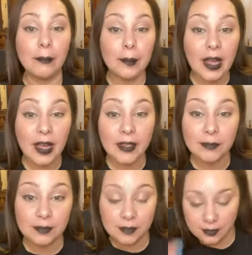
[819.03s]
But
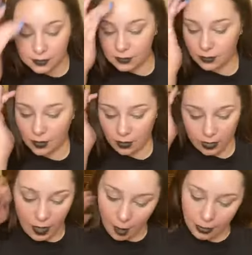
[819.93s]

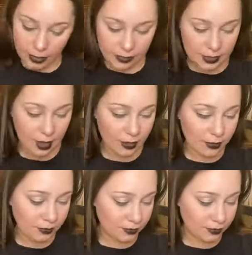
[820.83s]
that being said,